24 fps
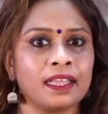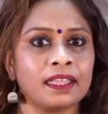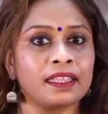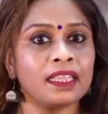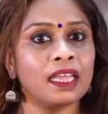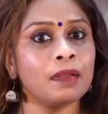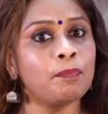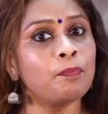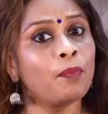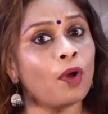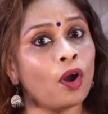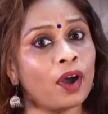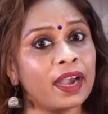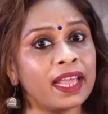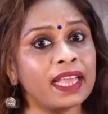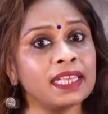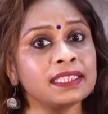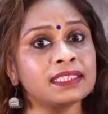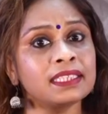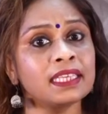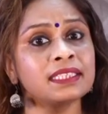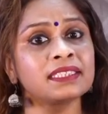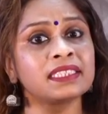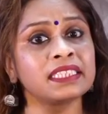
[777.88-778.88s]
their body is
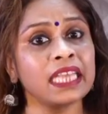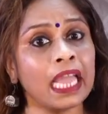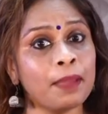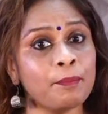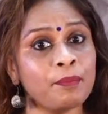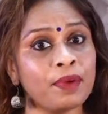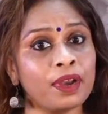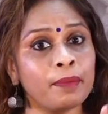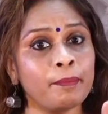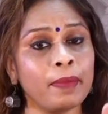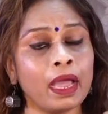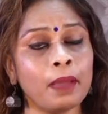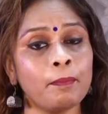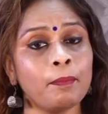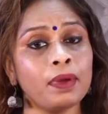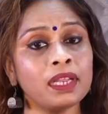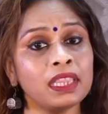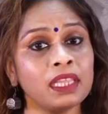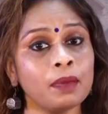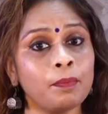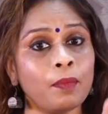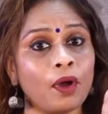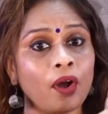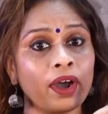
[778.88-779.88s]
the same. Remember,
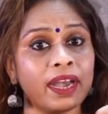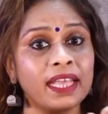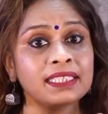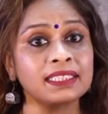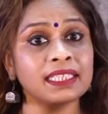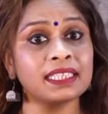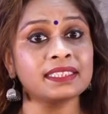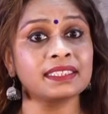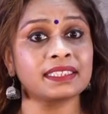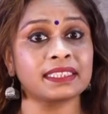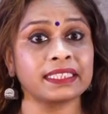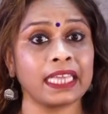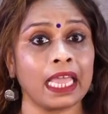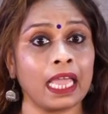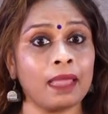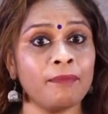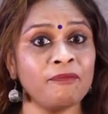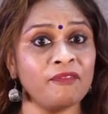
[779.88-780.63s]
the body is the same